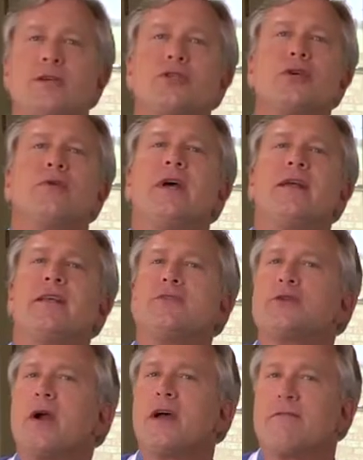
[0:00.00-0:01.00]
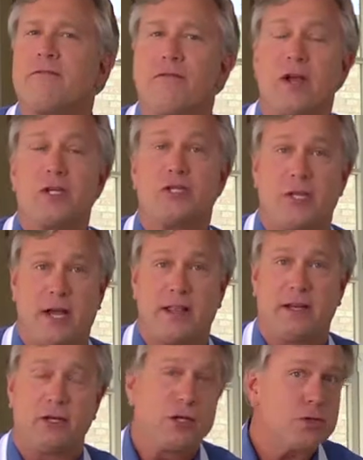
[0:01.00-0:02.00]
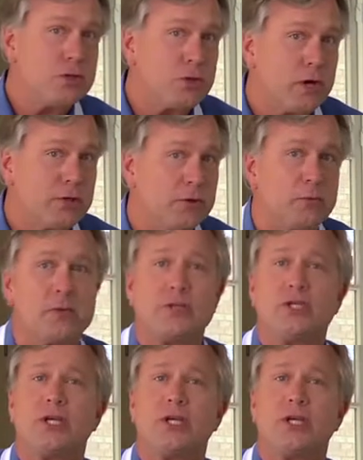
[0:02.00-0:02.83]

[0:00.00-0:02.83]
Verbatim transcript: So now let's try a French salad constructed with